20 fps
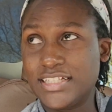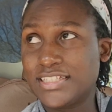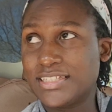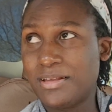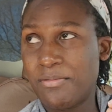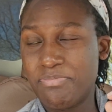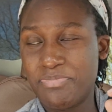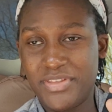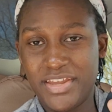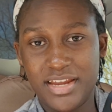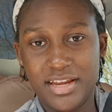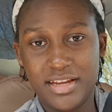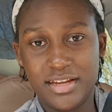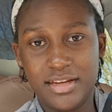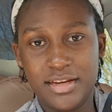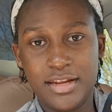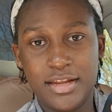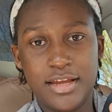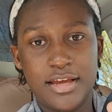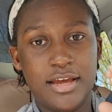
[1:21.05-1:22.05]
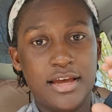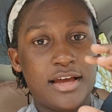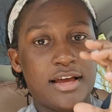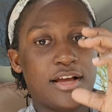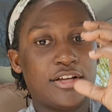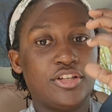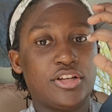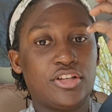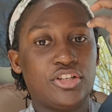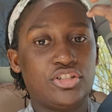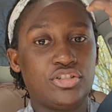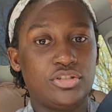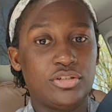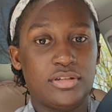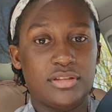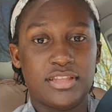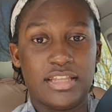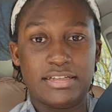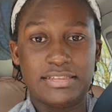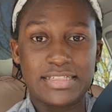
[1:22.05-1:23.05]
something
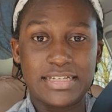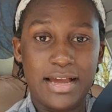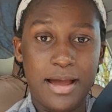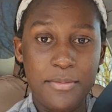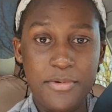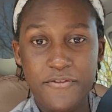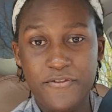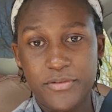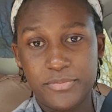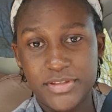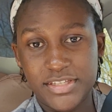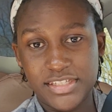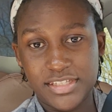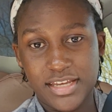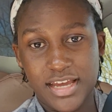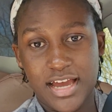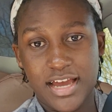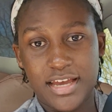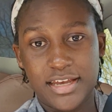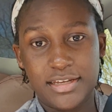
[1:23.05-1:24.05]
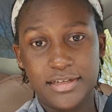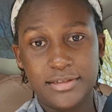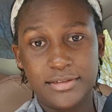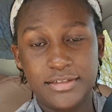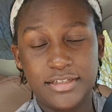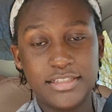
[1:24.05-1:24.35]
that's coming from the sky.